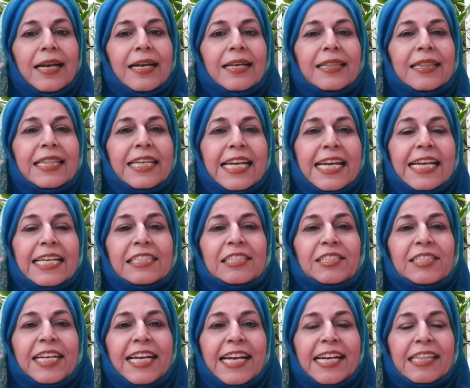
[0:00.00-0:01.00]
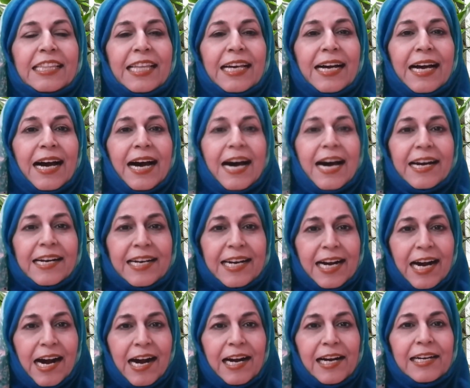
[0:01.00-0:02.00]
these teeth are
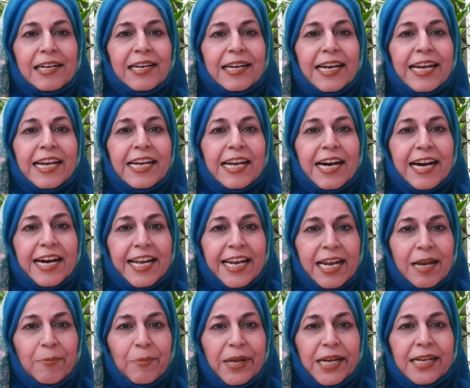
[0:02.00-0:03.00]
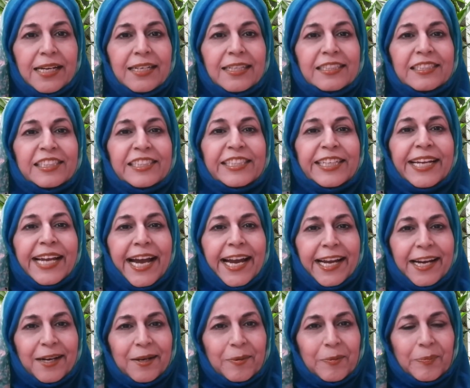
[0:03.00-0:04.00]
called in Arabic Sanayia.